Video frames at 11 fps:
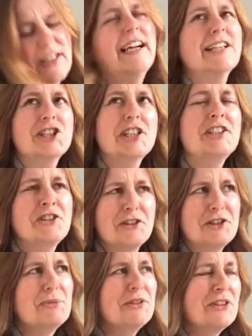Actually, no,
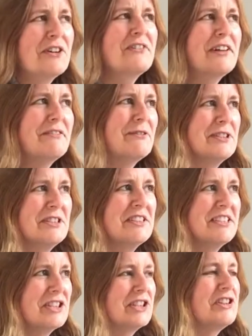she would not have loved washing the
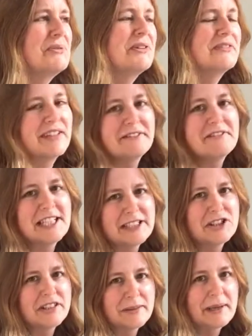dishes. She would have loved
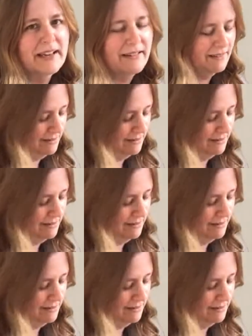touching the batter.